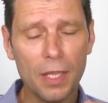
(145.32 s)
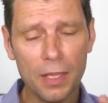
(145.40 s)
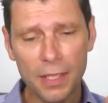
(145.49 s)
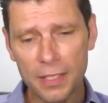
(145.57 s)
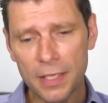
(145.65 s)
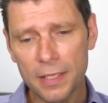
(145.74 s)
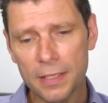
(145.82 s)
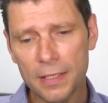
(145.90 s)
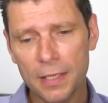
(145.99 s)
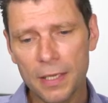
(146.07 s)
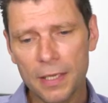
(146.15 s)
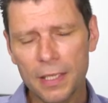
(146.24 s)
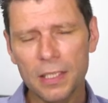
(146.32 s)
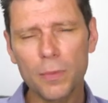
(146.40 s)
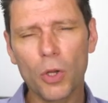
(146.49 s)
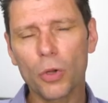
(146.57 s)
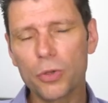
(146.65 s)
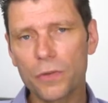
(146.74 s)
There's
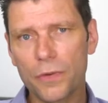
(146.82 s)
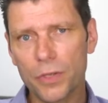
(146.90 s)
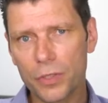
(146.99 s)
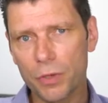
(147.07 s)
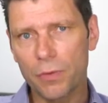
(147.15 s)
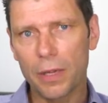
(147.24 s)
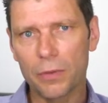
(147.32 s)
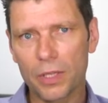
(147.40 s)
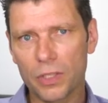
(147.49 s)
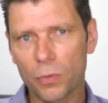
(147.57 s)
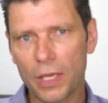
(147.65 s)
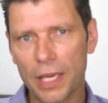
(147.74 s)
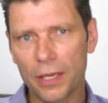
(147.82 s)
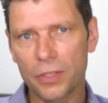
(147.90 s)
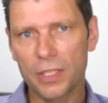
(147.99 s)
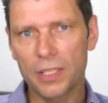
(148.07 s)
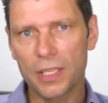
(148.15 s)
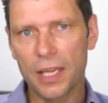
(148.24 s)
some controversy around this and what he
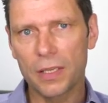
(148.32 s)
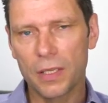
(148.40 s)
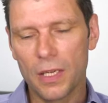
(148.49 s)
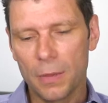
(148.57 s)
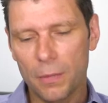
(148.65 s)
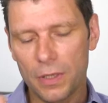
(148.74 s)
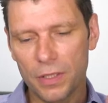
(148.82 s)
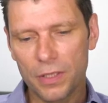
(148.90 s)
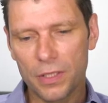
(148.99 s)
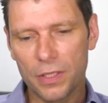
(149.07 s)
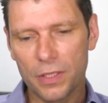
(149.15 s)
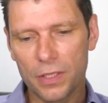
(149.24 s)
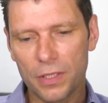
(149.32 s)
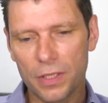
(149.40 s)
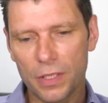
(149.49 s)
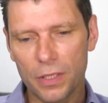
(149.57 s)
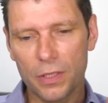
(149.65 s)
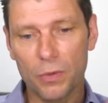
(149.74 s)
actually said, but this is
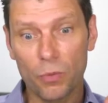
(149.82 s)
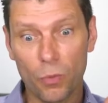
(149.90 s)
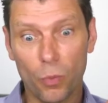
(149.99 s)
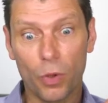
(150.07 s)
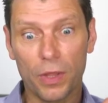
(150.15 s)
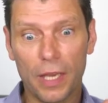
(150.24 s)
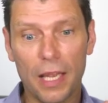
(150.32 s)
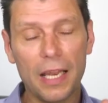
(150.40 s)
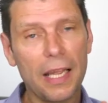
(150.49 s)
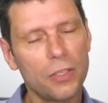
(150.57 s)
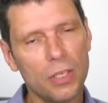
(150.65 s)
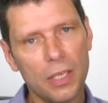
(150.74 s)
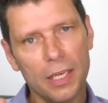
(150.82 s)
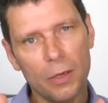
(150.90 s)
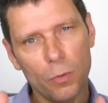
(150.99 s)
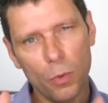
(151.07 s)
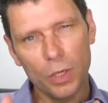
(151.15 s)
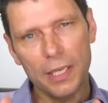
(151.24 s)
what
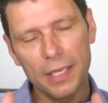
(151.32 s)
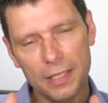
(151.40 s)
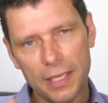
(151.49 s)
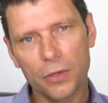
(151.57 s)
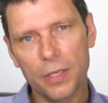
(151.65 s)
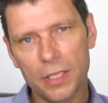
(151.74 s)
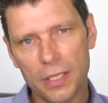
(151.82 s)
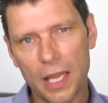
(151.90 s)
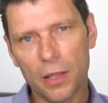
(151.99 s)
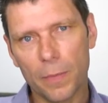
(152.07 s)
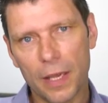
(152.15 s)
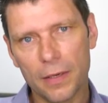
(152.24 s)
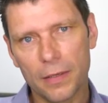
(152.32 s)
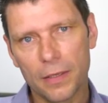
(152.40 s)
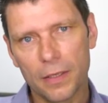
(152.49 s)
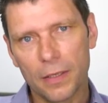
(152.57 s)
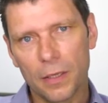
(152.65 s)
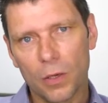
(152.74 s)
he said on his deathbed,
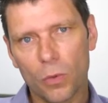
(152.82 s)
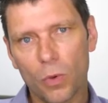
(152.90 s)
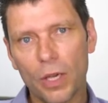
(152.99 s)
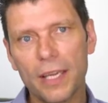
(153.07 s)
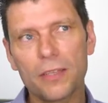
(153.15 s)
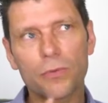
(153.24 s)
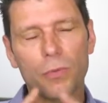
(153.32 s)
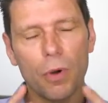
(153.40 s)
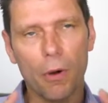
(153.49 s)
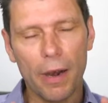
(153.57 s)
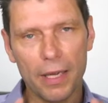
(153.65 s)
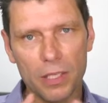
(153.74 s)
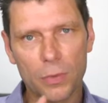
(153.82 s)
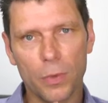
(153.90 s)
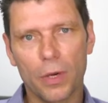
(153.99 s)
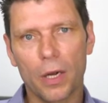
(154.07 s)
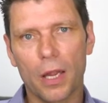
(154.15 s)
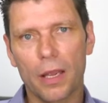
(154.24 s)
what his regrets
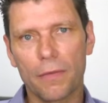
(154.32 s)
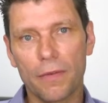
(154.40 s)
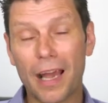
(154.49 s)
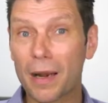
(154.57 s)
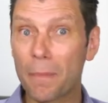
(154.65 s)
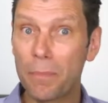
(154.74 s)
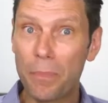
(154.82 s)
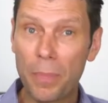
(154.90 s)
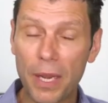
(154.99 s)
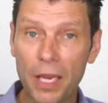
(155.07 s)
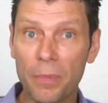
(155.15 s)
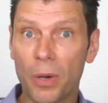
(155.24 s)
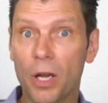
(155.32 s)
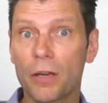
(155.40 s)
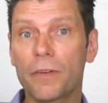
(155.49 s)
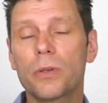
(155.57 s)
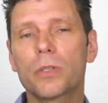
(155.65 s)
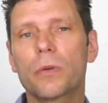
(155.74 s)
were in life, and a big part
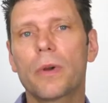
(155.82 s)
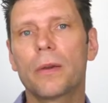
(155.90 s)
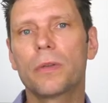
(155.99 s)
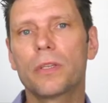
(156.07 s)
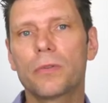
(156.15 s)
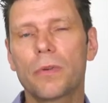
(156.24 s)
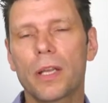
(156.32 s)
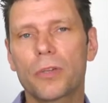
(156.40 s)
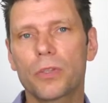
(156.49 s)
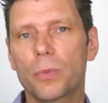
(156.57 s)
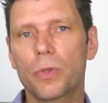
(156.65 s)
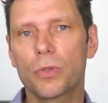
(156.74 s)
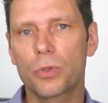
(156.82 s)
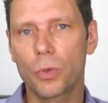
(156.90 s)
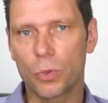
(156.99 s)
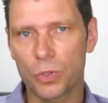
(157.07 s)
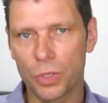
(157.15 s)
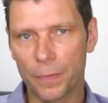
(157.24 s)
of it was around his relationship with his
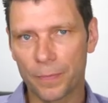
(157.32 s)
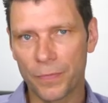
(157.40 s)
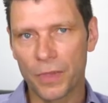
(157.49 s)
daughter.